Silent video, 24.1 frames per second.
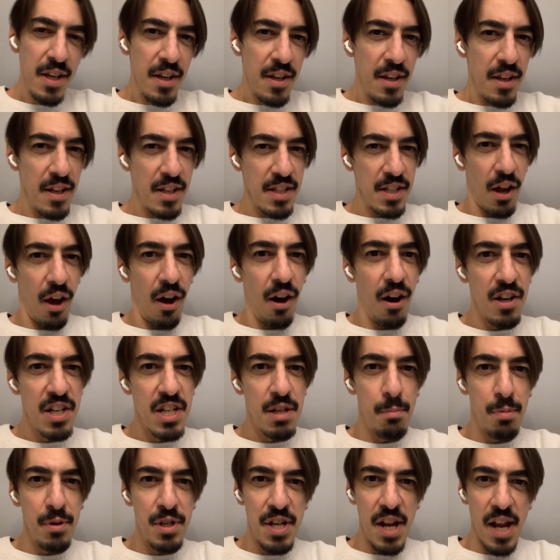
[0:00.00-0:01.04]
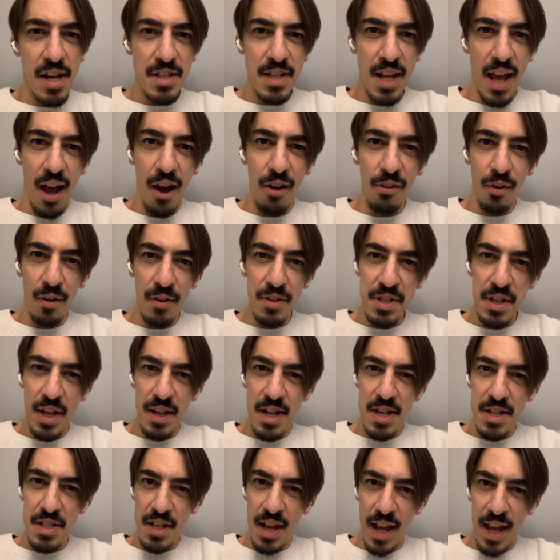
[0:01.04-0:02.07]
It's hard to predict how long it's going to
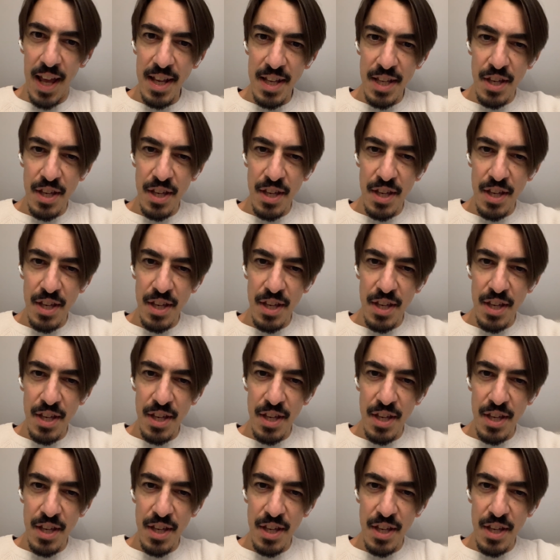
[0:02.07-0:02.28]
take.